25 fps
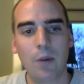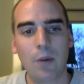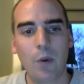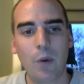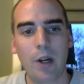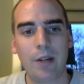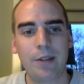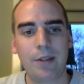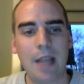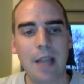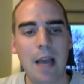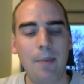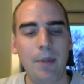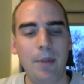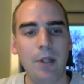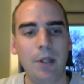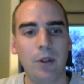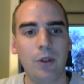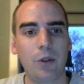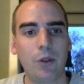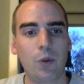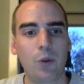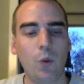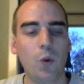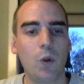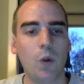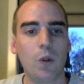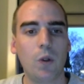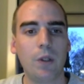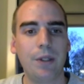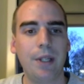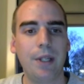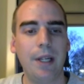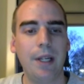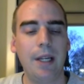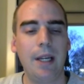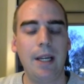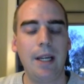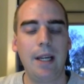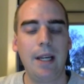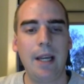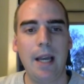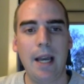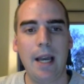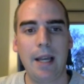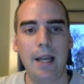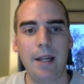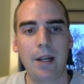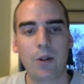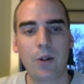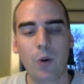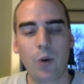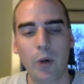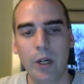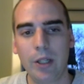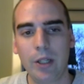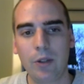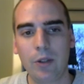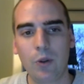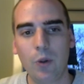at what is happening on this world And according